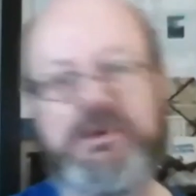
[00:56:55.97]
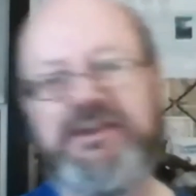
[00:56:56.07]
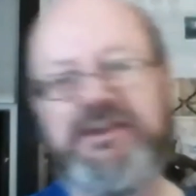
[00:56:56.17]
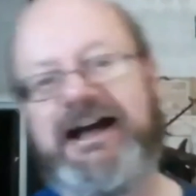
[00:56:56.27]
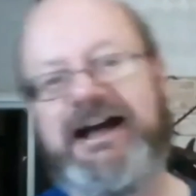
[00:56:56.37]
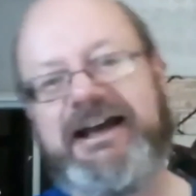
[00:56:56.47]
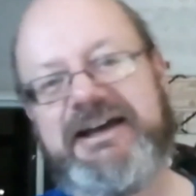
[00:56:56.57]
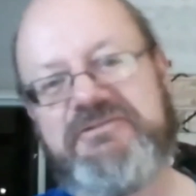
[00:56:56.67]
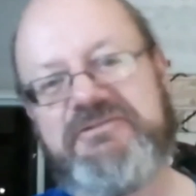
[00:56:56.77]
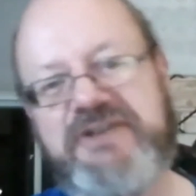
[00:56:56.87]
that I
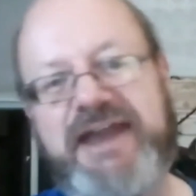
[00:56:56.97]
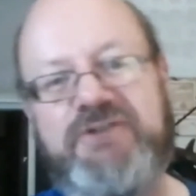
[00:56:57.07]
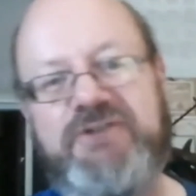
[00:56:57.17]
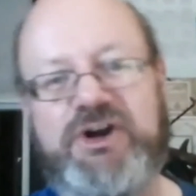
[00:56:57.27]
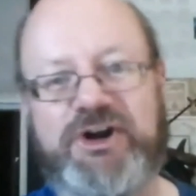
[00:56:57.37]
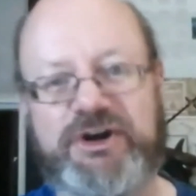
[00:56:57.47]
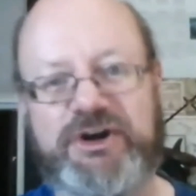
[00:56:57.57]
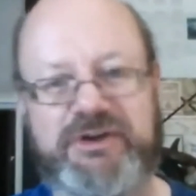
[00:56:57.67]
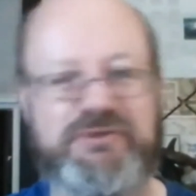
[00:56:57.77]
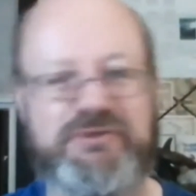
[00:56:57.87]
have never heard,
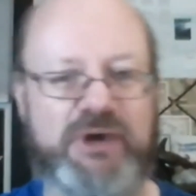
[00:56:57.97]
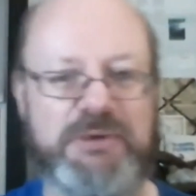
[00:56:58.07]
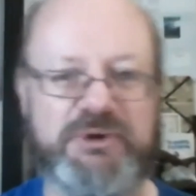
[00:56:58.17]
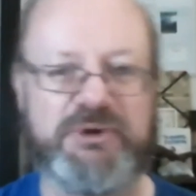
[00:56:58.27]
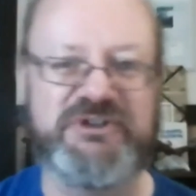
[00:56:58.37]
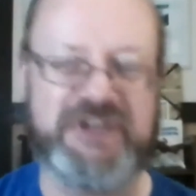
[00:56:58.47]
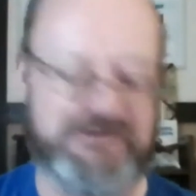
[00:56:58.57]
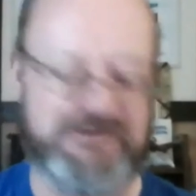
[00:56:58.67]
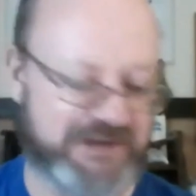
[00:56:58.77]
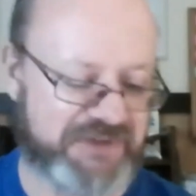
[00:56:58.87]
therefore I won't use it.
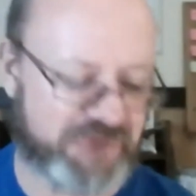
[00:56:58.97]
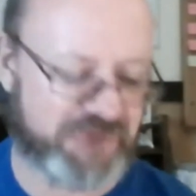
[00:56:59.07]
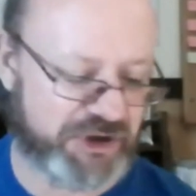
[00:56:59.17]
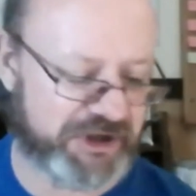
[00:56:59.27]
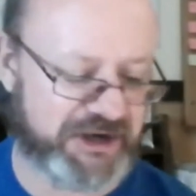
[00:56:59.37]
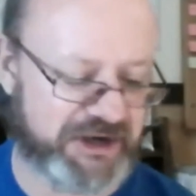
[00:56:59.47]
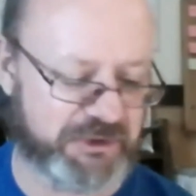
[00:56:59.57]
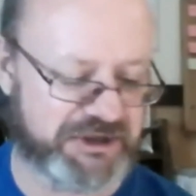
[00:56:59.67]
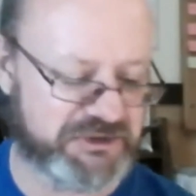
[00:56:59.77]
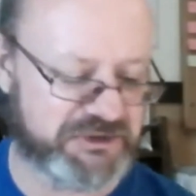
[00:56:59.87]
If I've never heard it, I don't
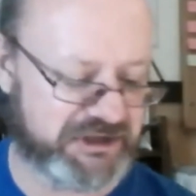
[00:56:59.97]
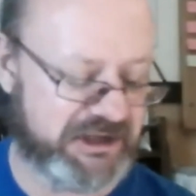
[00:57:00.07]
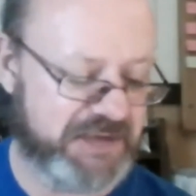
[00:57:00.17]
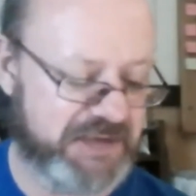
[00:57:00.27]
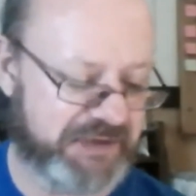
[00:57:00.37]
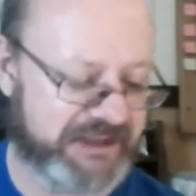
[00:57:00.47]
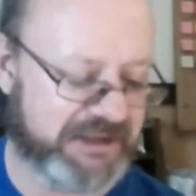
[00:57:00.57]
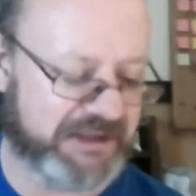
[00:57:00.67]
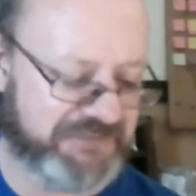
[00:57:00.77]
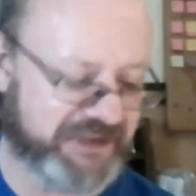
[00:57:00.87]
want to use it. But I
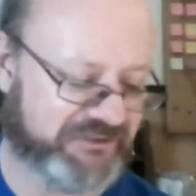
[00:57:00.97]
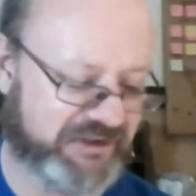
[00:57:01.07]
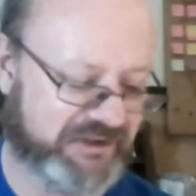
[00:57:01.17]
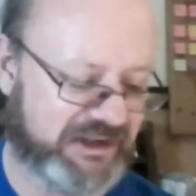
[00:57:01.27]
love this.